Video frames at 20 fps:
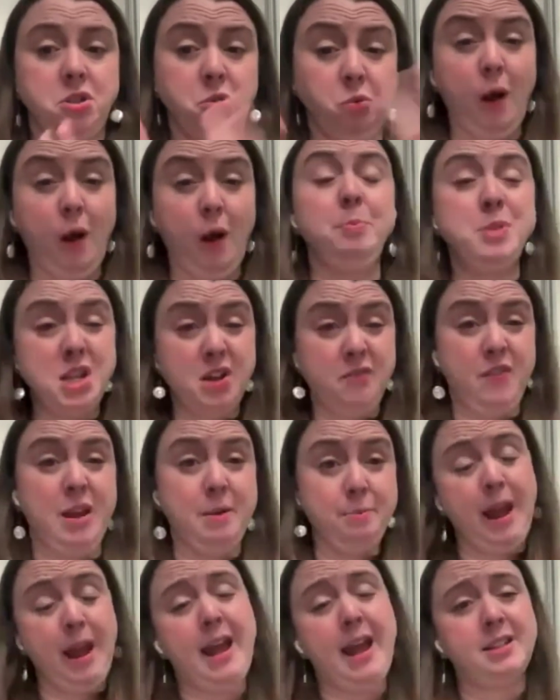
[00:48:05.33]

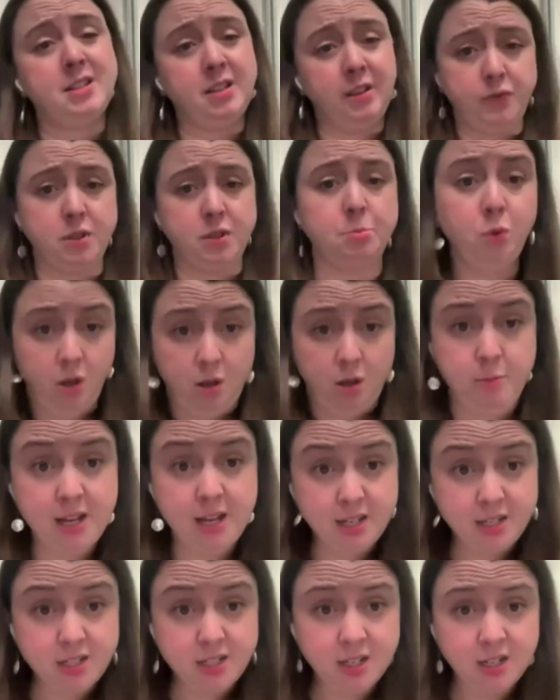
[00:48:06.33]
disruptive impacts of
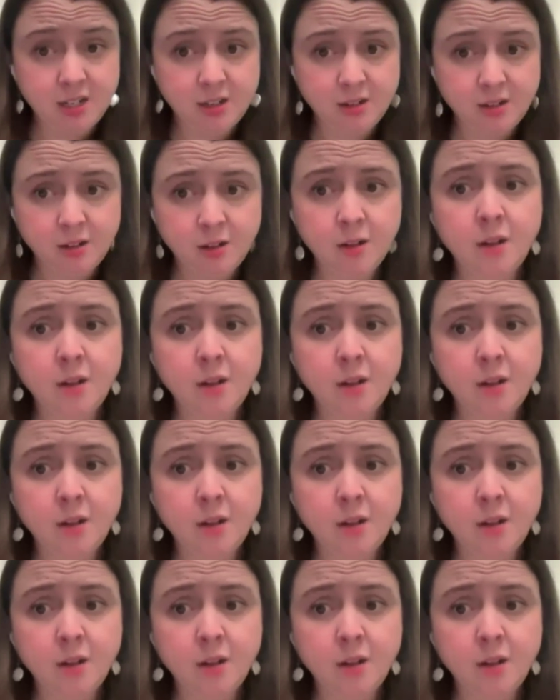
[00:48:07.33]
deployment.